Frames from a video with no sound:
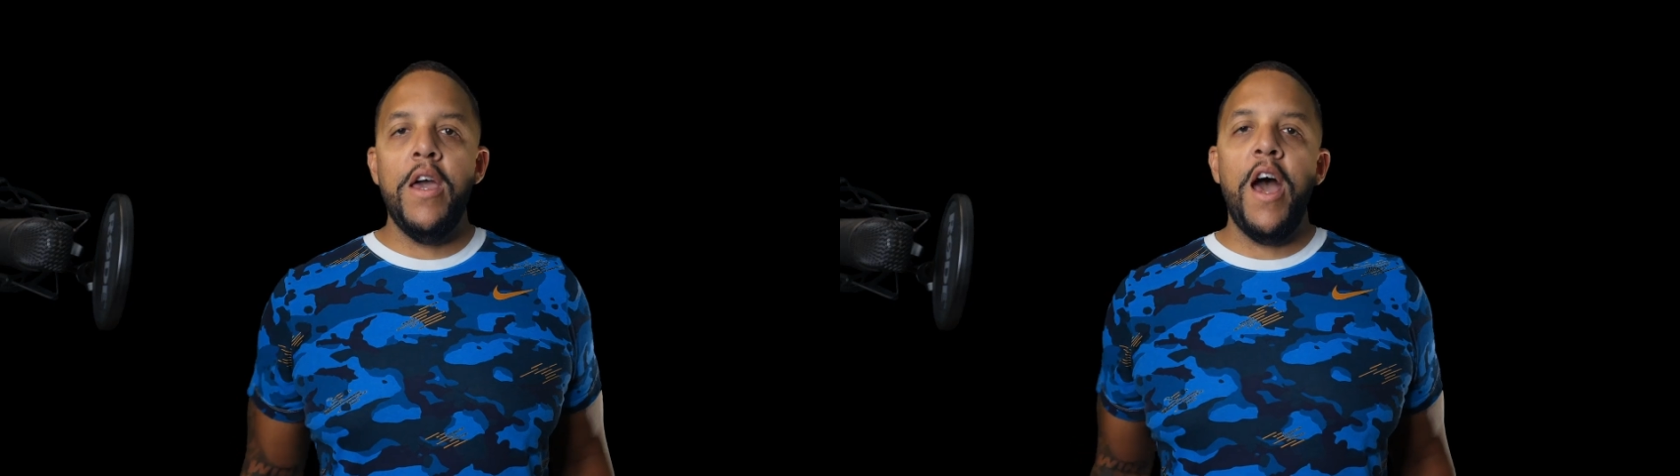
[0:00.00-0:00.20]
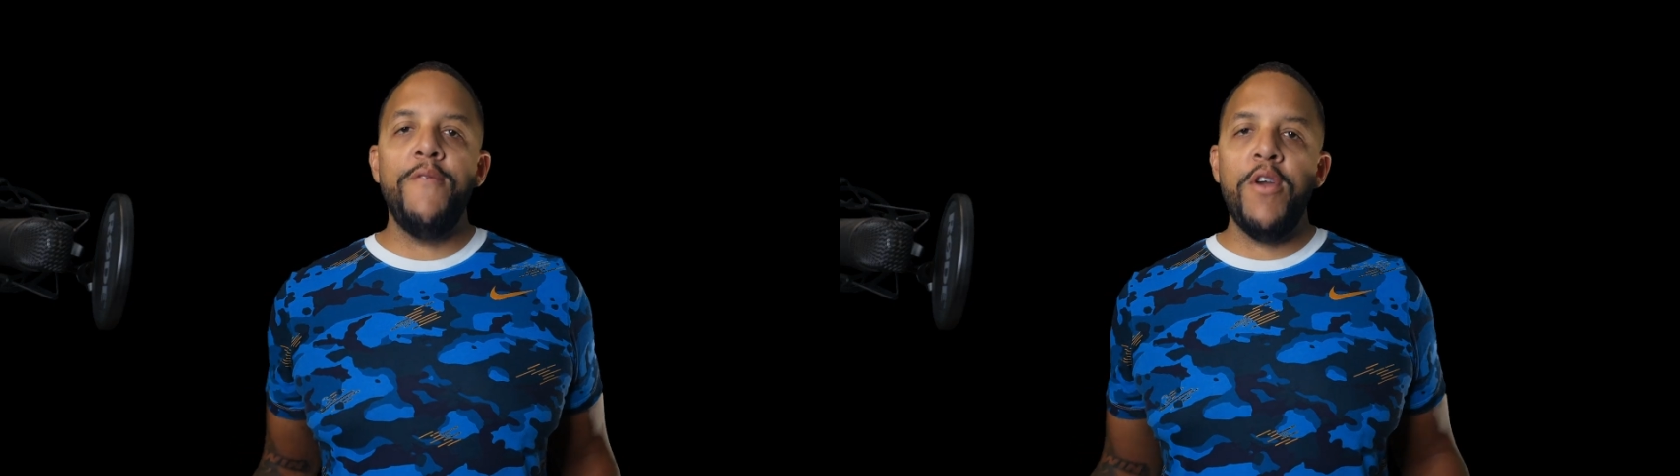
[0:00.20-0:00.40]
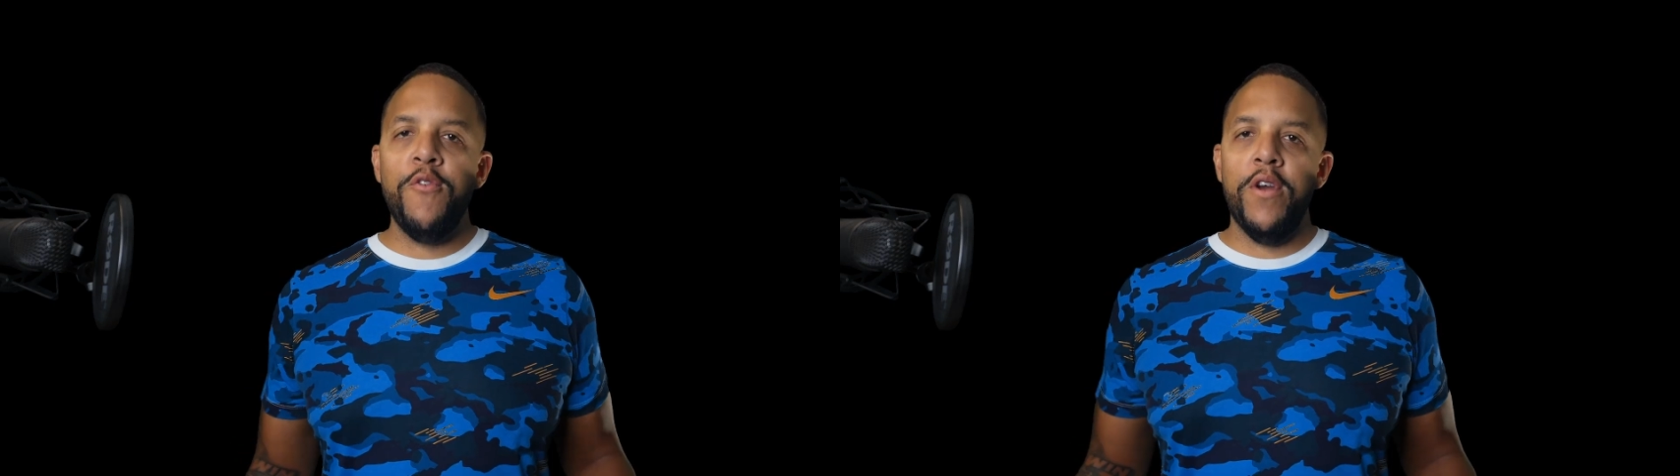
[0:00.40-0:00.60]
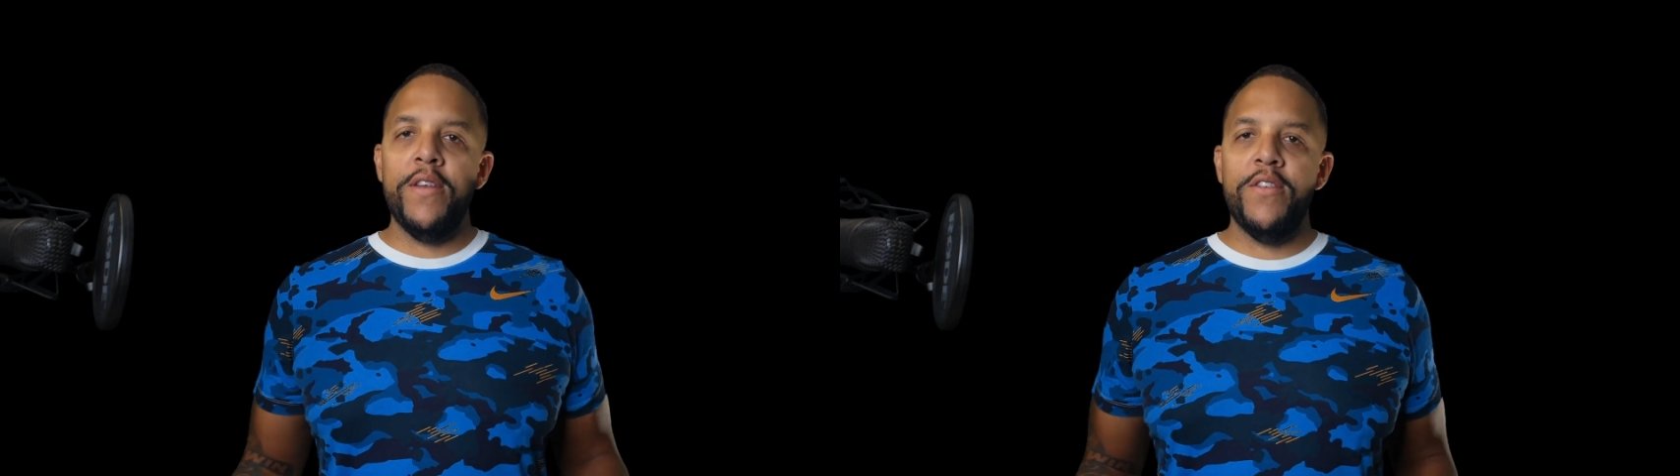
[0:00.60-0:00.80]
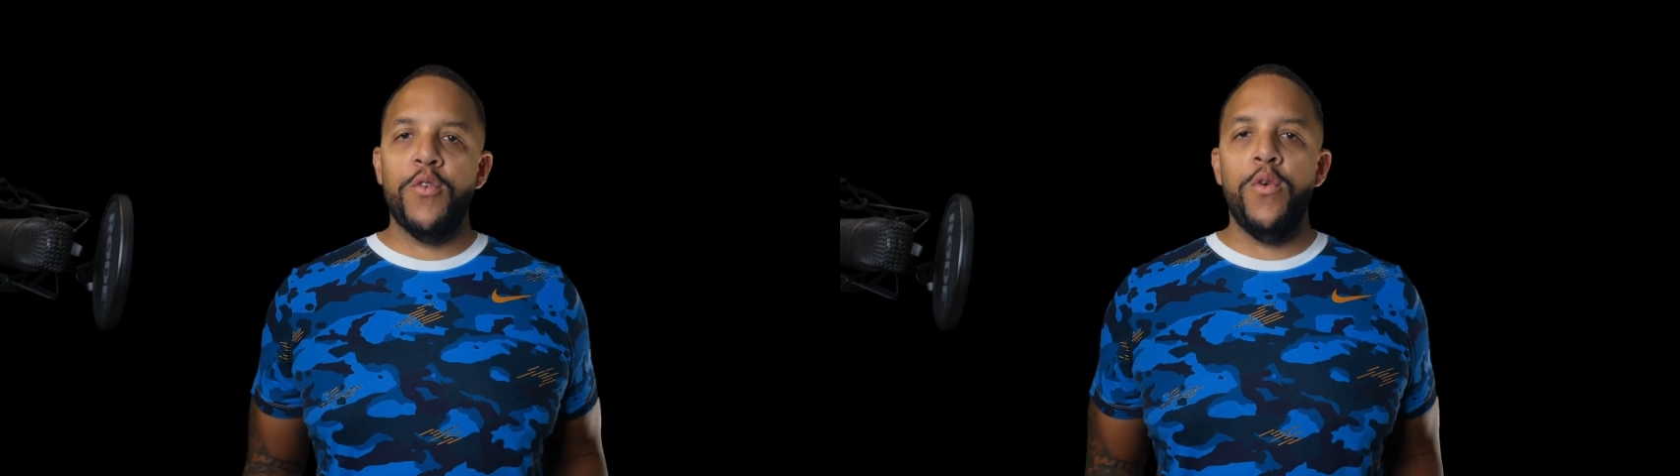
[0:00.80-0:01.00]
Have you ever
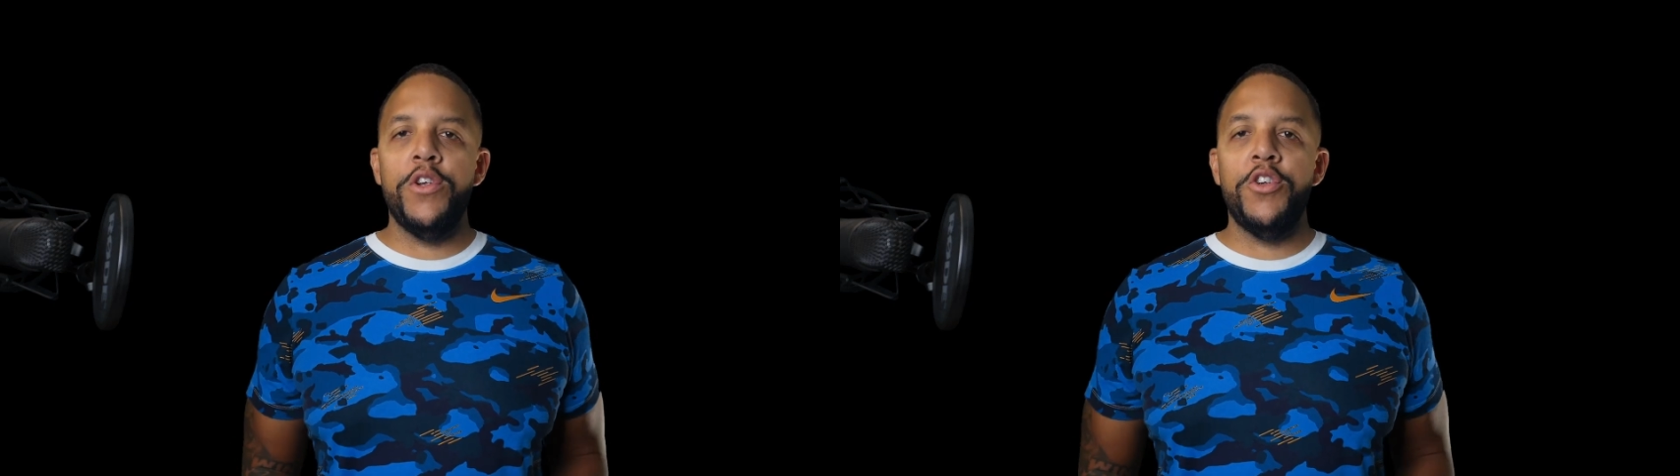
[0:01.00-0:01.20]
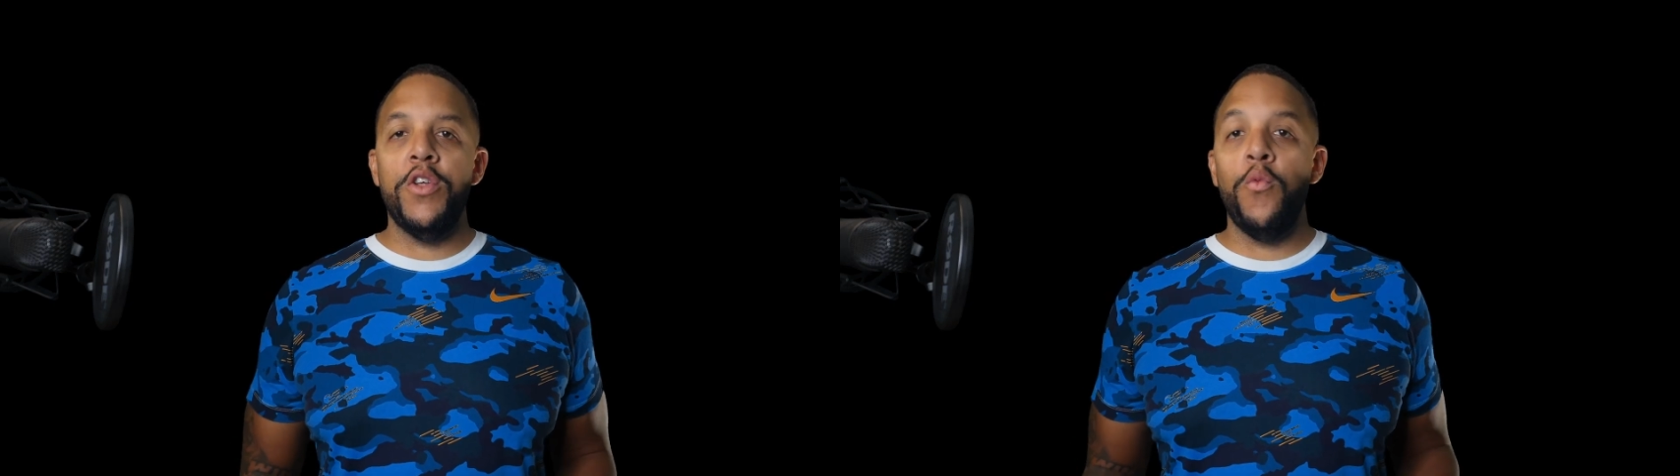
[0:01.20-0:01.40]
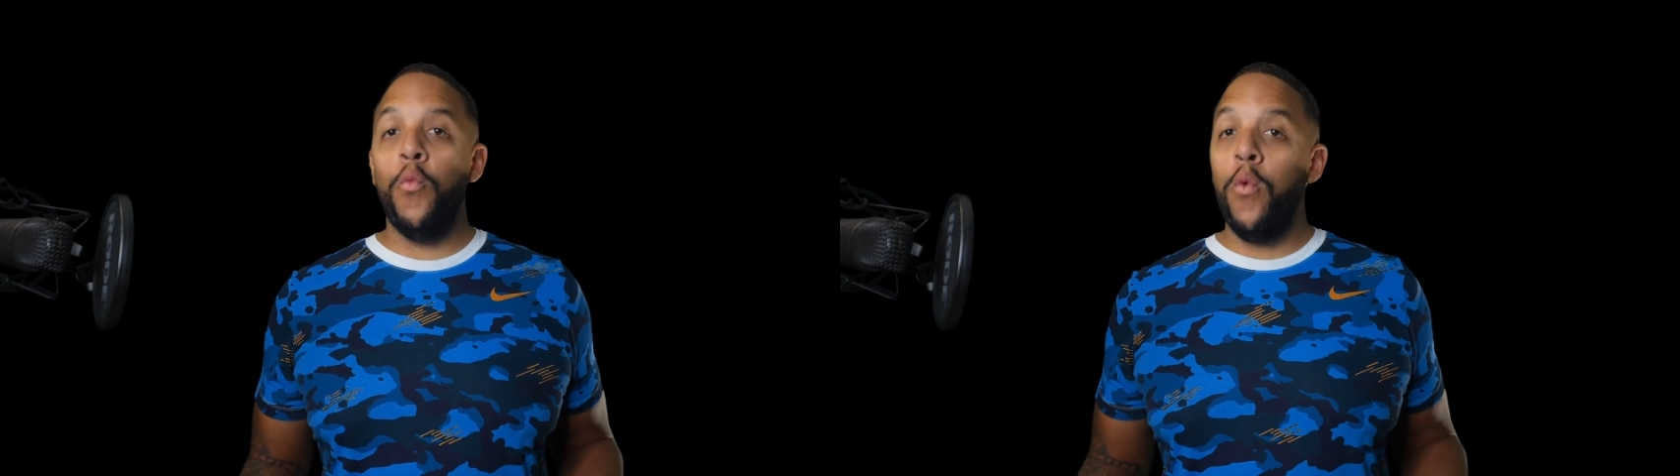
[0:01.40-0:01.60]
asked the question,